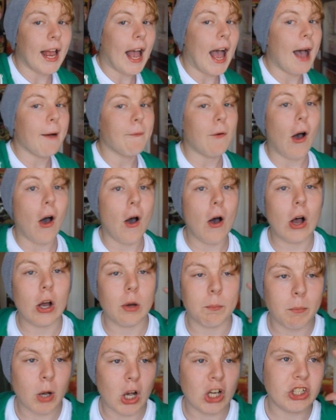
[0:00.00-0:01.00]
have
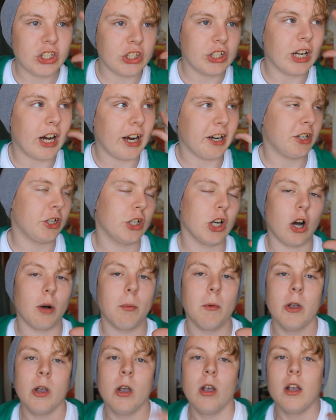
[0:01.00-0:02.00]
a merchandise
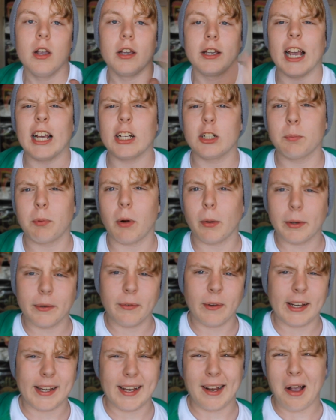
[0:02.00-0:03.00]
shop. Yes, you're probably
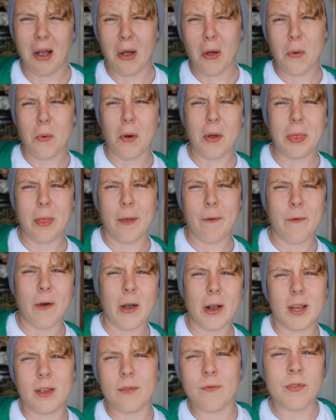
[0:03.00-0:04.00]
thinking, oh, what the
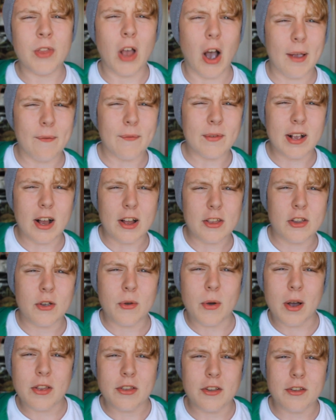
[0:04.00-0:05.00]
fuck, you've not even got
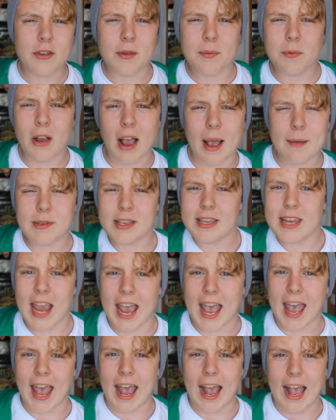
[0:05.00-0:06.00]
200 subscribers
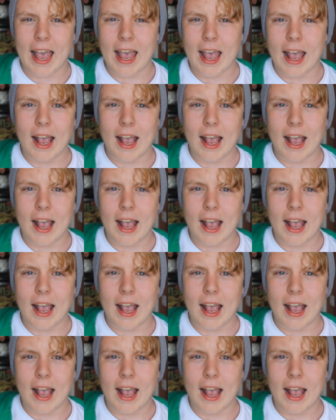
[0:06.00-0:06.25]
yet.